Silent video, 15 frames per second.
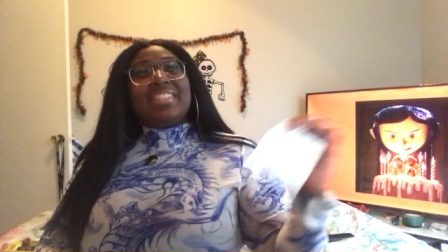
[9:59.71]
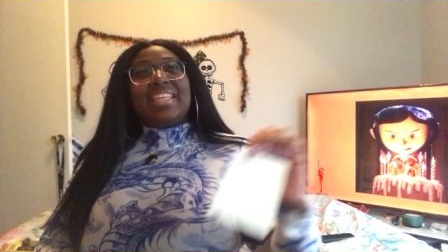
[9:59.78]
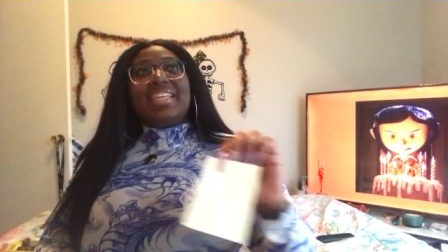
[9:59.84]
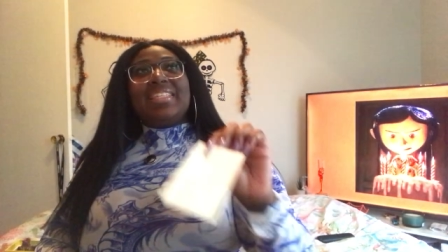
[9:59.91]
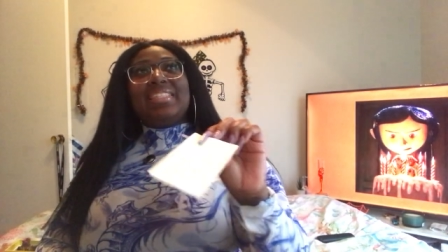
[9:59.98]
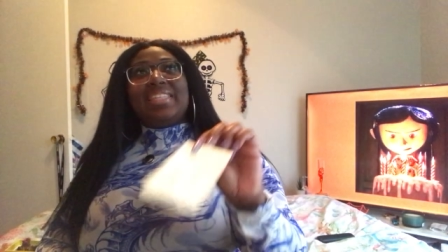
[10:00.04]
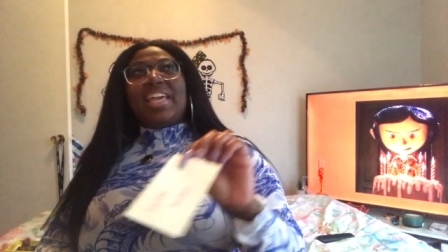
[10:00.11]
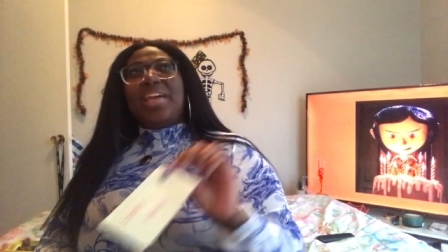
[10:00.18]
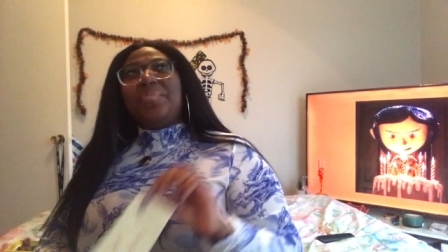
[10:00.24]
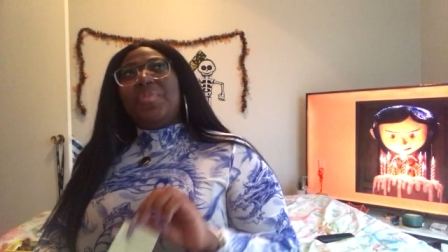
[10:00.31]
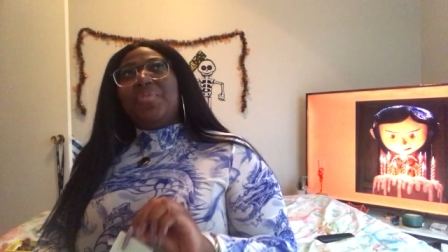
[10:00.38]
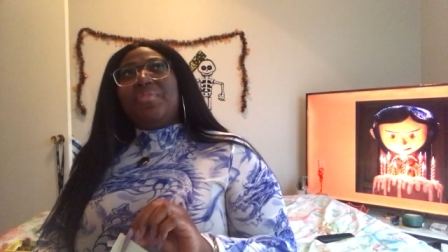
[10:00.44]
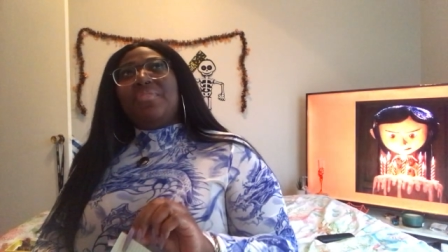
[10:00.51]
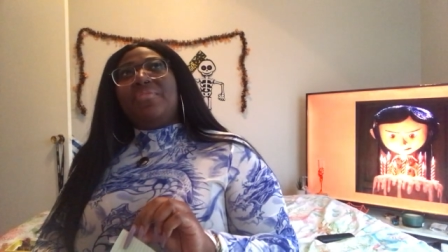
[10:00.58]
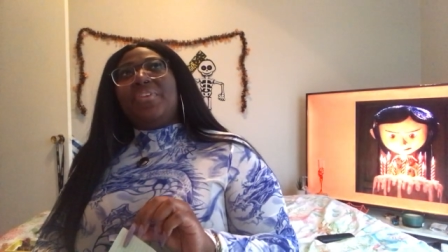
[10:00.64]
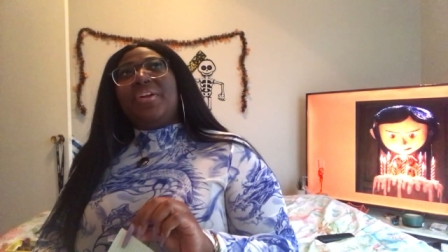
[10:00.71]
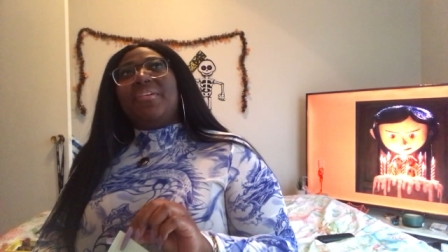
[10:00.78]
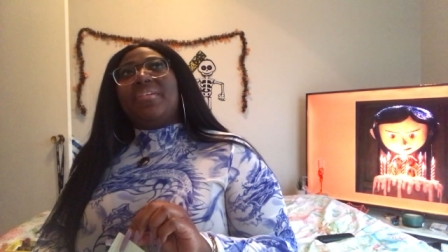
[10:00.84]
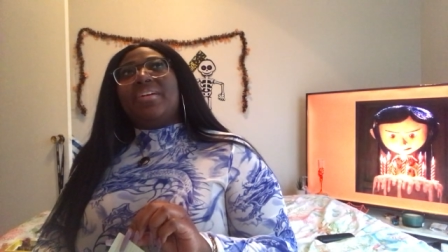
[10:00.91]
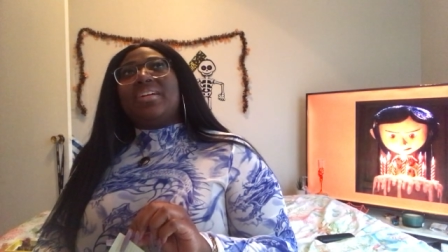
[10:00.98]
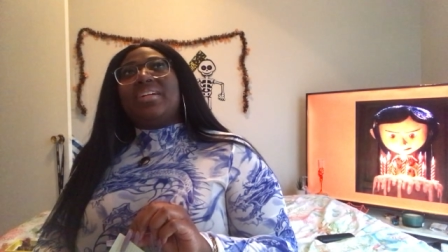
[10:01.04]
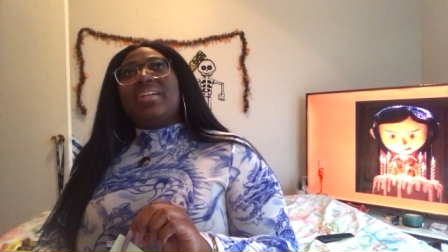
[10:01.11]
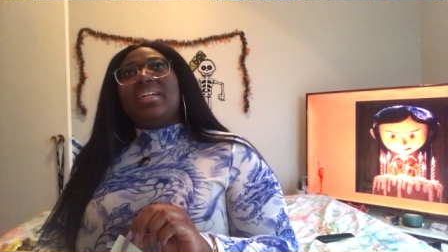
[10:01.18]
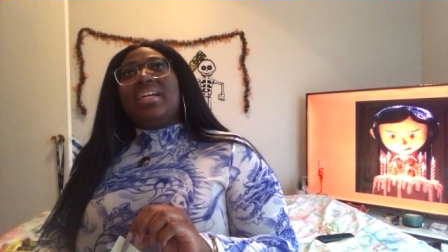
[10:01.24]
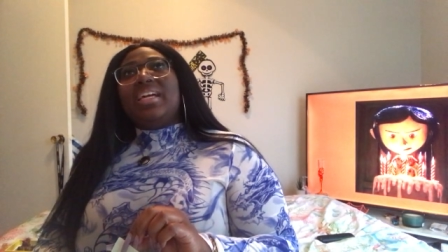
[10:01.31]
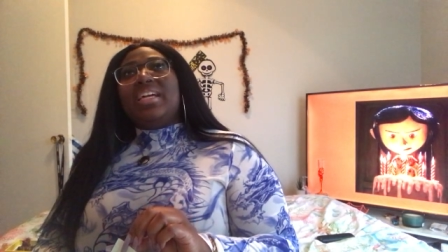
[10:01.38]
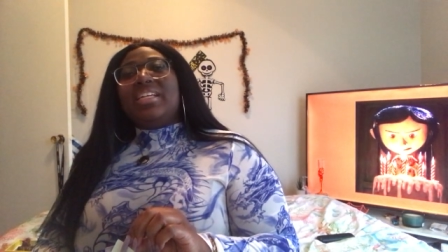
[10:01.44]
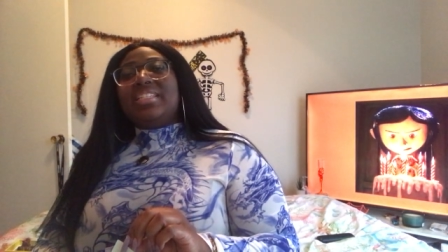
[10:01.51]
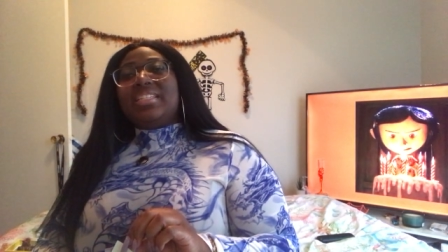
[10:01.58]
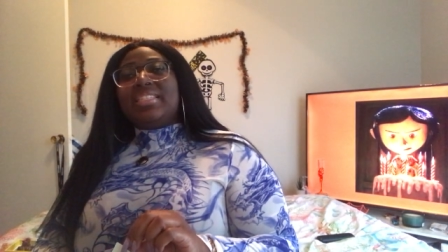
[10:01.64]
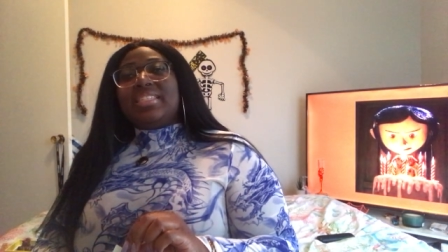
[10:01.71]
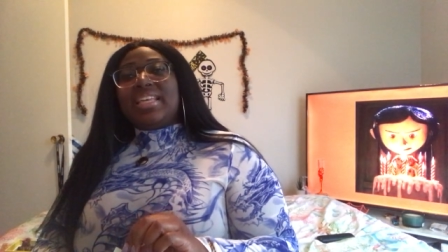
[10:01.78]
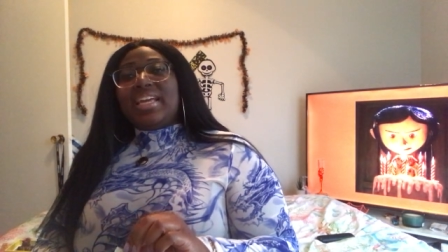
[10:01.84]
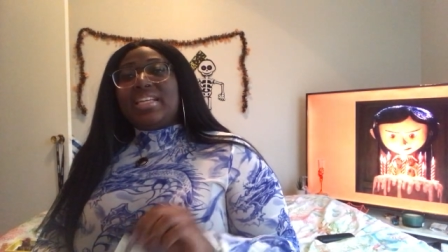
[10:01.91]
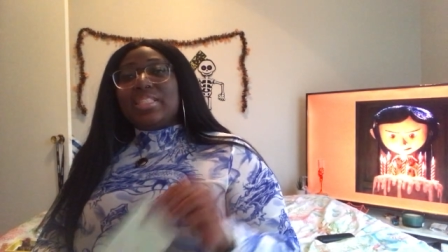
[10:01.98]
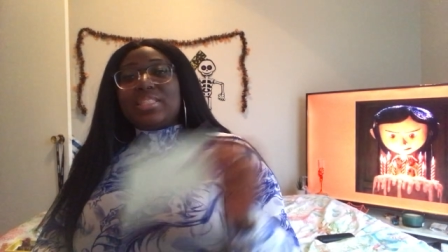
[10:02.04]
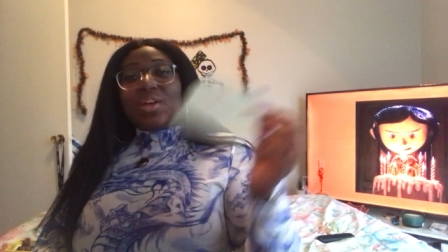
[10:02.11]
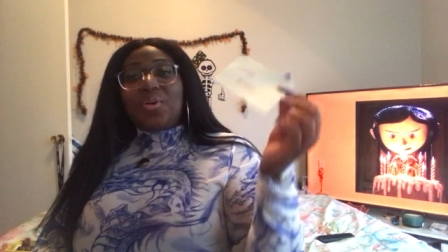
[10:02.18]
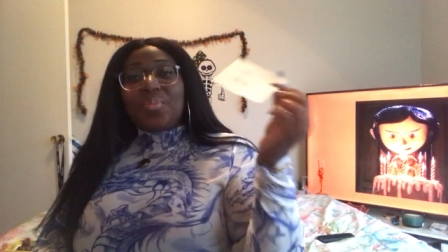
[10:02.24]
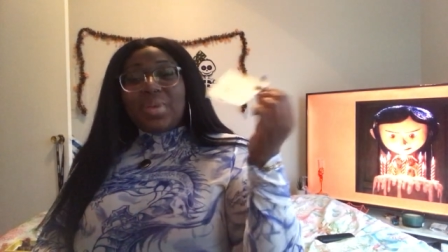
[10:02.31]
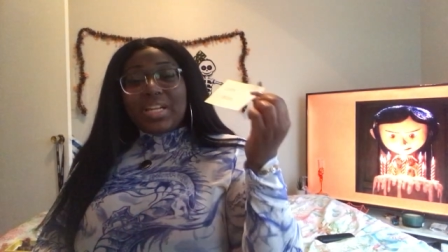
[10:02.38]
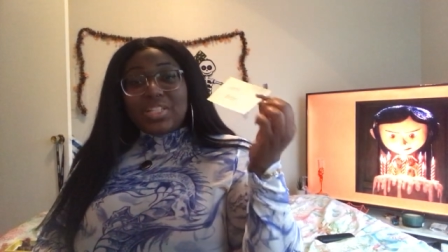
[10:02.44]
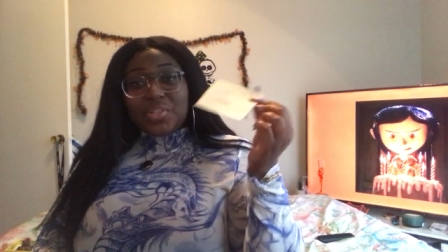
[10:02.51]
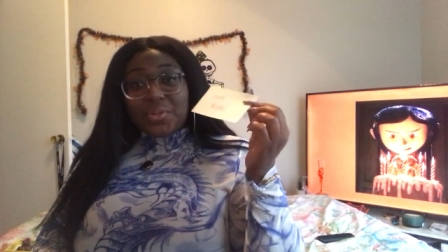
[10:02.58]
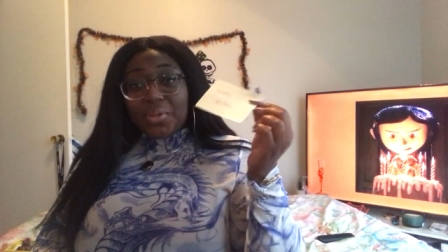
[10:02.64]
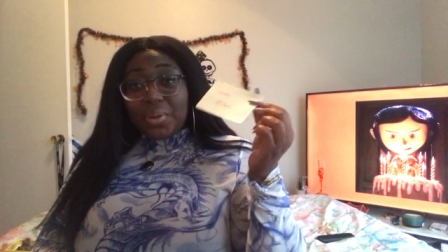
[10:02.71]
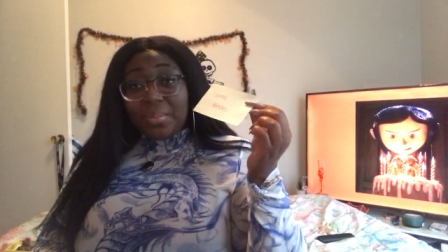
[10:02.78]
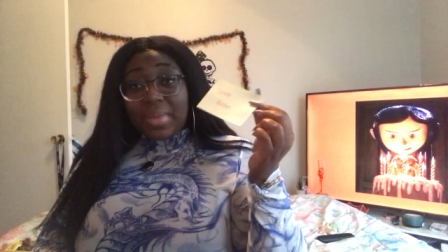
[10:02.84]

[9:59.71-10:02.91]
That's Tammy Rivera. She said, so much on your